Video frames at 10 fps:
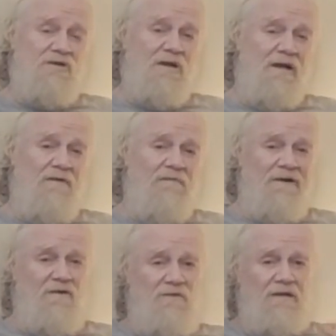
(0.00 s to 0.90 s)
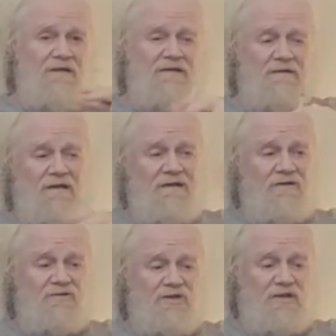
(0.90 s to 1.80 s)
and if I don't get it done down here, I
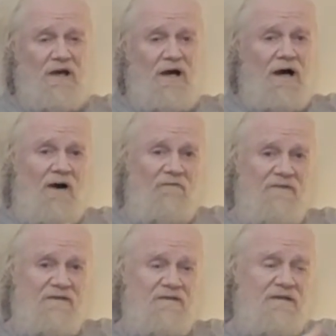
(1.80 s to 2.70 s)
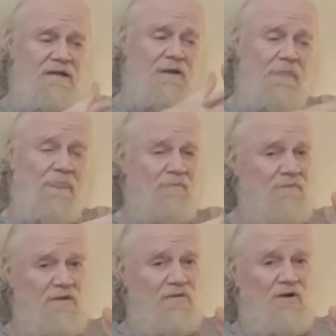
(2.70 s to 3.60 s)
said, obviously,
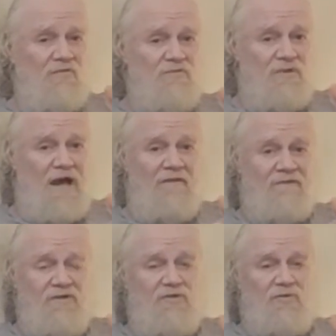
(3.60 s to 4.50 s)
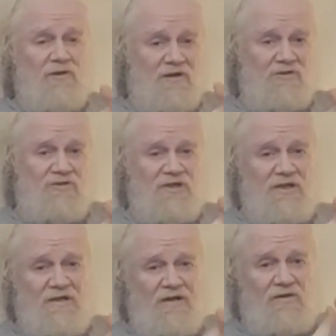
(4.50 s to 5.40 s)
you don't have to do a lot. You're sitting
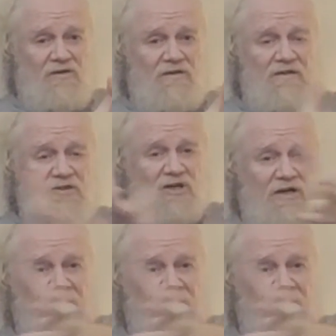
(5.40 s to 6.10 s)
there collecting a check,